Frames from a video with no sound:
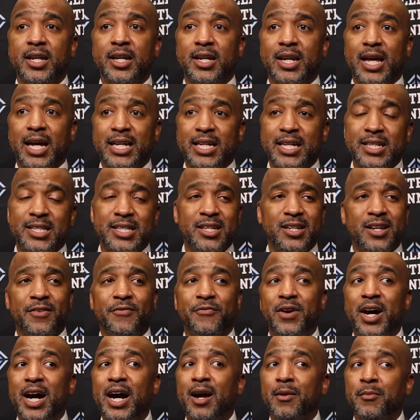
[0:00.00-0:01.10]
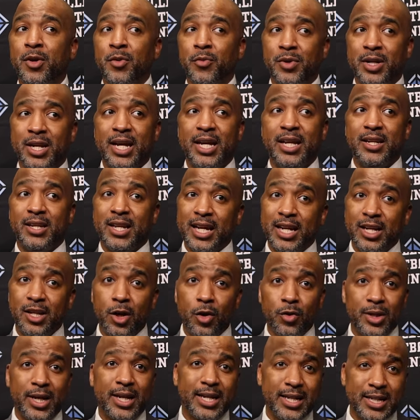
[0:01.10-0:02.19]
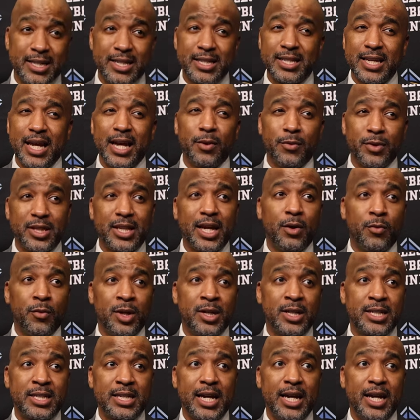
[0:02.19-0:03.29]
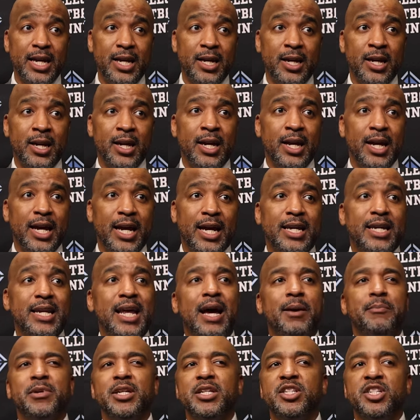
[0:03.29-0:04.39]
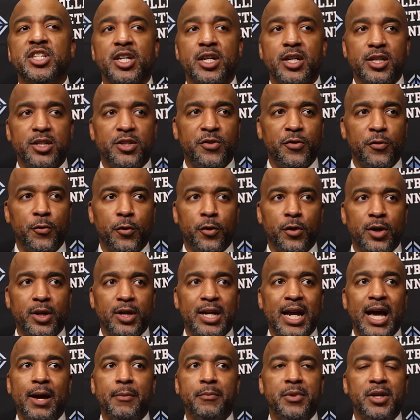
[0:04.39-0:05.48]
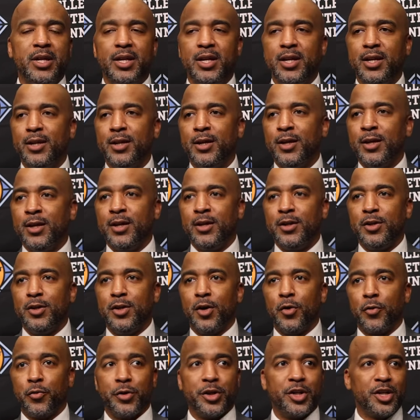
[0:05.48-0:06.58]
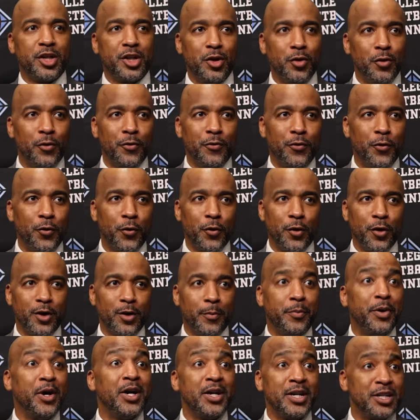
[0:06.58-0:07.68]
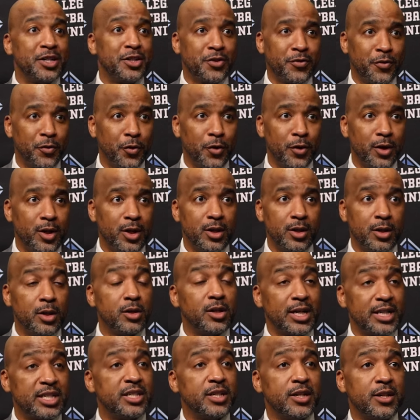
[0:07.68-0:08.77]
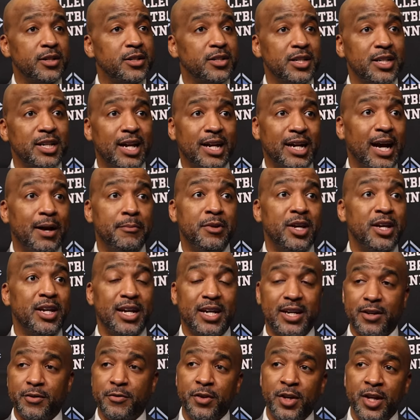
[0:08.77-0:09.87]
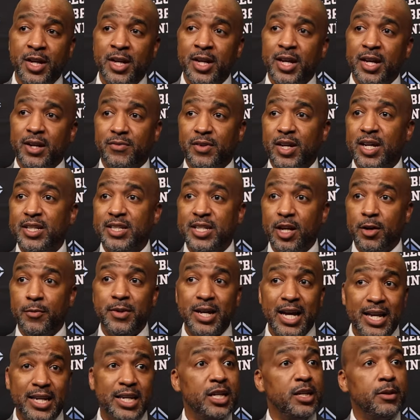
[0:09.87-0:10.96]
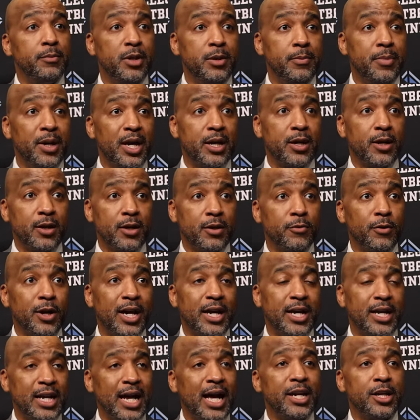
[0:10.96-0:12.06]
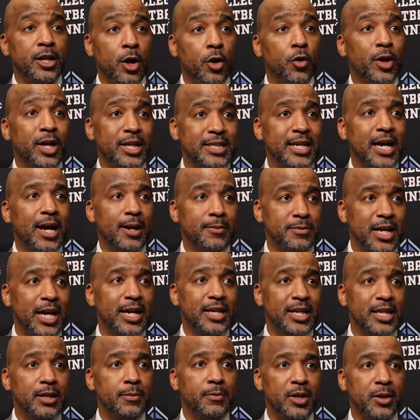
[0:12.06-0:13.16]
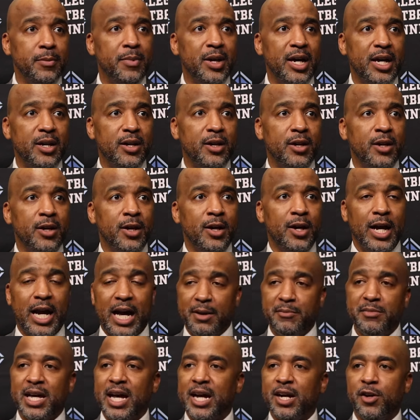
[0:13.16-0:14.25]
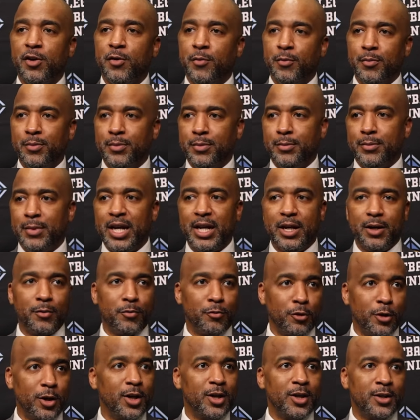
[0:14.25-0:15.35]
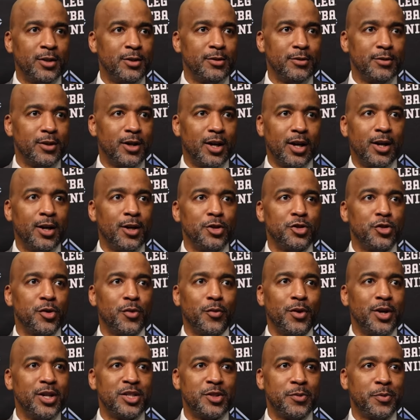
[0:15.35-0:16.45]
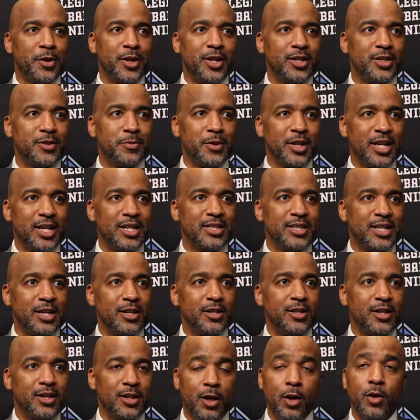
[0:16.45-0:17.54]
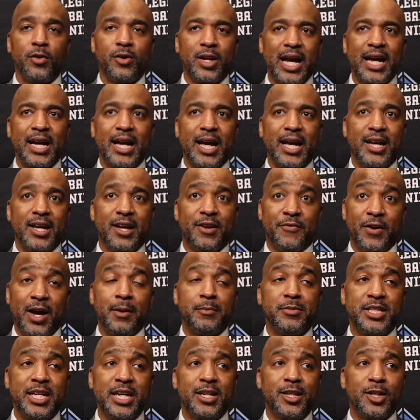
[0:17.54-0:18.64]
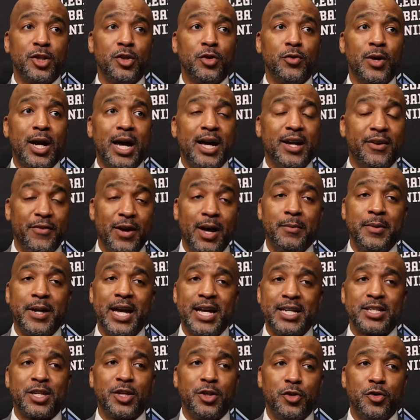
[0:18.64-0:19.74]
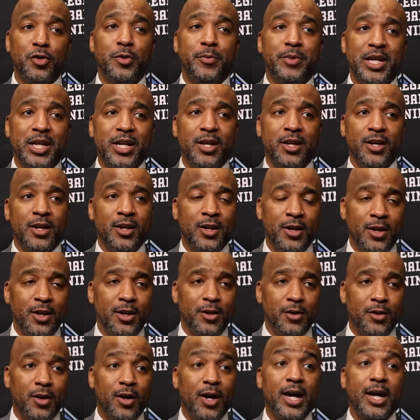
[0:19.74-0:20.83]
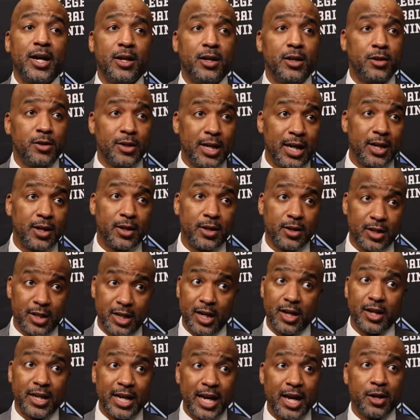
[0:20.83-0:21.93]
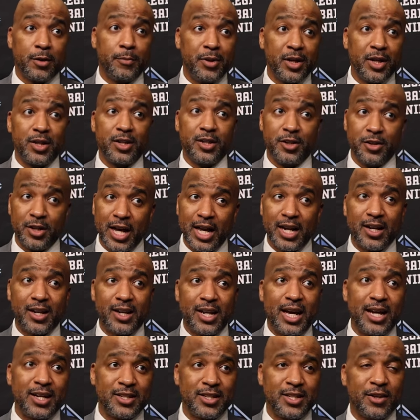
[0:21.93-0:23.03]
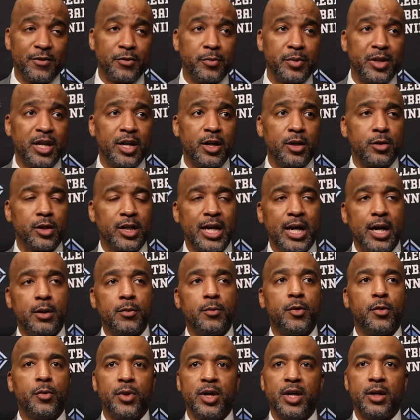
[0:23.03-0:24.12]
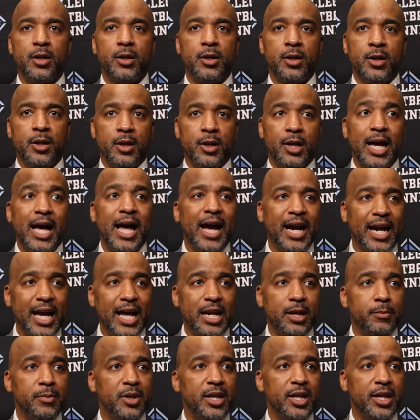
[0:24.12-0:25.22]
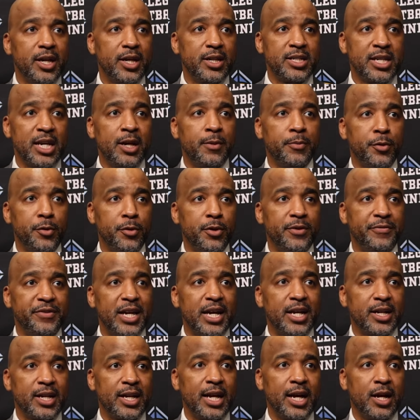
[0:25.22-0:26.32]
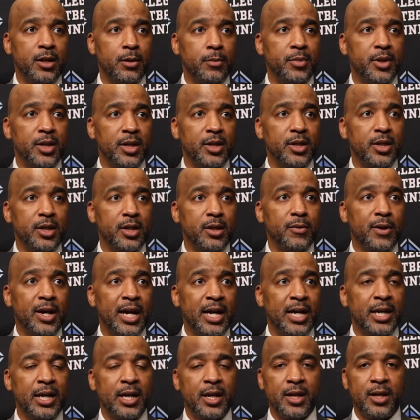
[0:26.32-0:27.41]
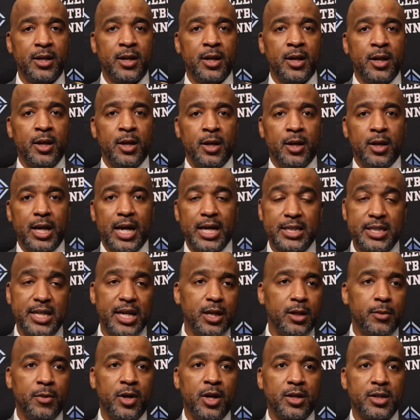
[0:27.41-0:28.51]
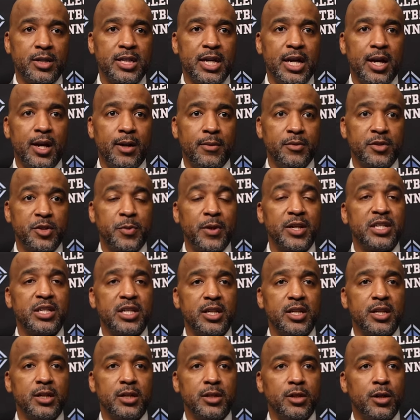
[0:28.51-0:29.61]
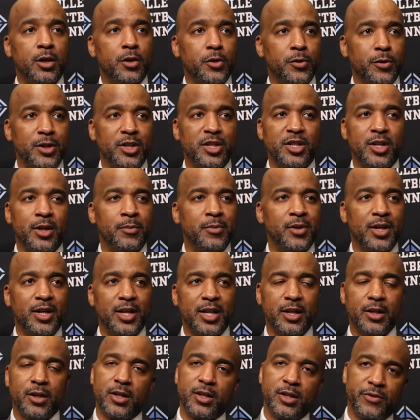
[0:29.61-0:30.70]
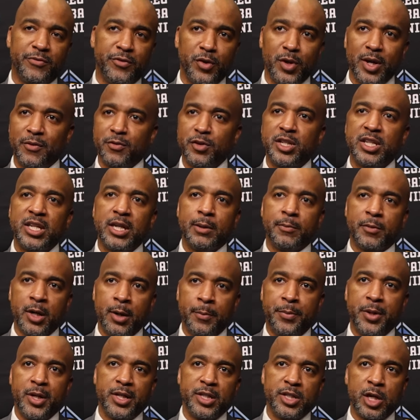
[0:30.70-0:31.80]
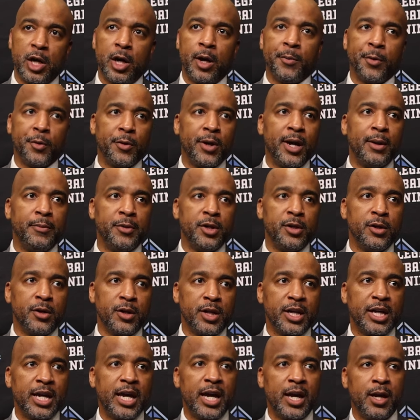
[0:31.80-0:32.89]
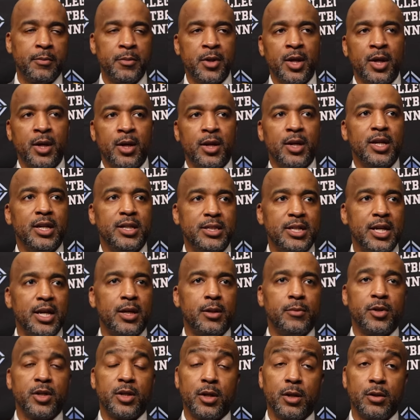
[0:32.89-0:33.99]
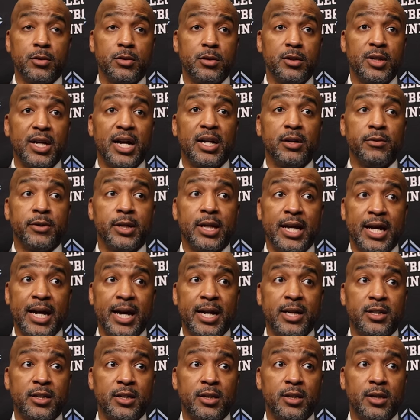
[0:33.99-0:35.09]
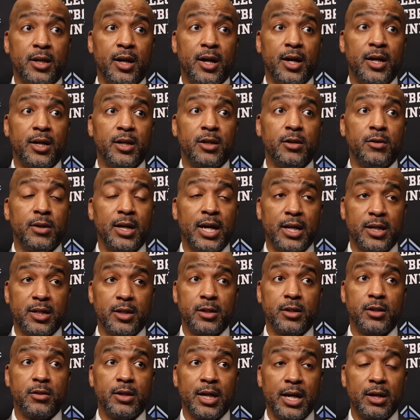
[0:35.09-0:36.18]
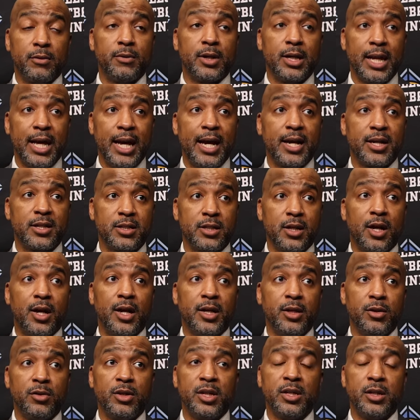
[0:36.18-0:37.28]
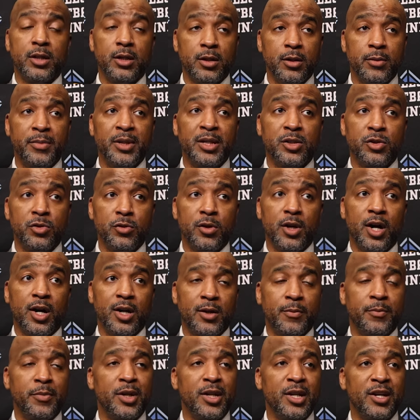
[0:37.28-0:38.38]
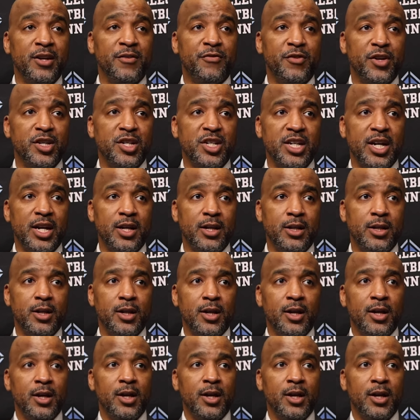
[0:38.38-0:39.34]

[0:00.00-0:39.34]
like, it's an environment where they know they can say what they want to say and not be judged for it, not be, you know, ridiculed for it or punished for it. You know, like, seriously, like, I'm not, like, if they tell me I need to be better, right, and I know at times I need to be better, I'm not going to make them run 100 win sprints because if I'm telling you, if I'm asking you to be, you know, hey, you got accountability, you got to allow yourself to be held accountable, well, I got to be the example of that accountability, right? And I tell him all the time, especially, you know, Chris Youngblood, if you ever see him come put his arm around me during a game, he telling me, Coach, you got to relax, all right? You got to relax, all right? You're getting a little bit too caught up in the officiating.